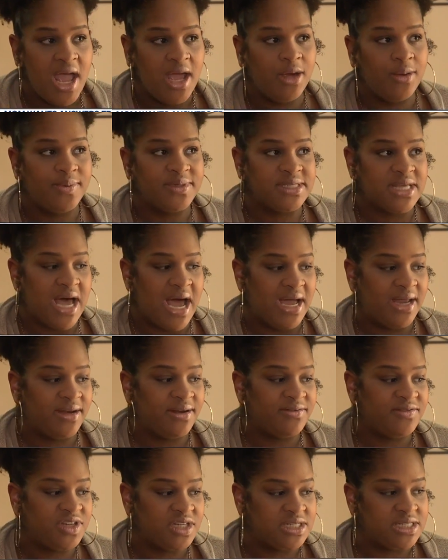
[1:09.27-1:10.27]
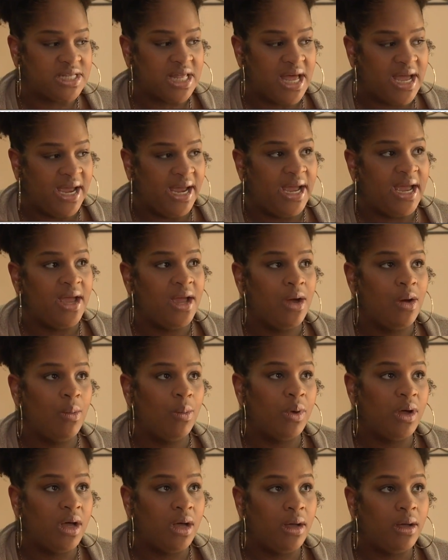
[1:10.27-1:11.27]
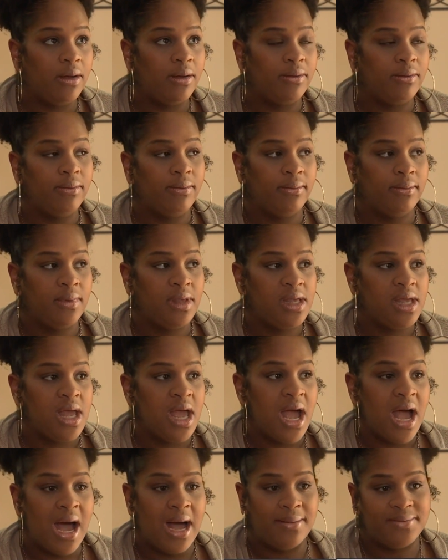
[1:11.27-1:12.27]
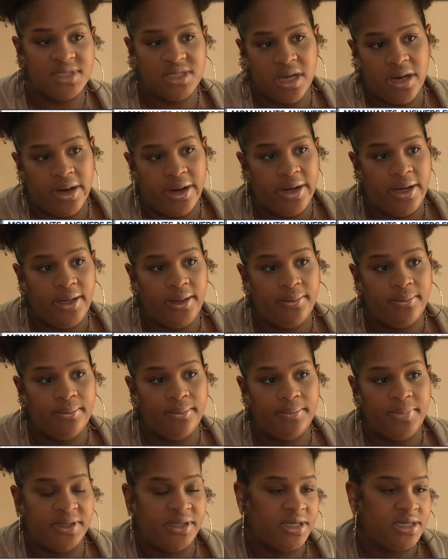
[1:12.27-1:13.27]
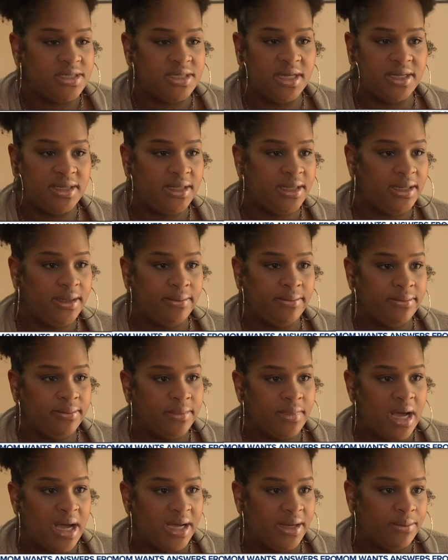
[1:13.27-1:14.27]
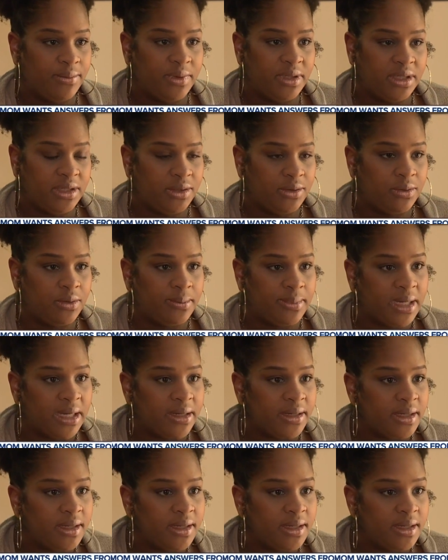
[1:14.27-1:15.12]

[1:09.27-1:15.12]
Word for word: It was kind of just like, well, I'm sorry, but there's nothing I can really do about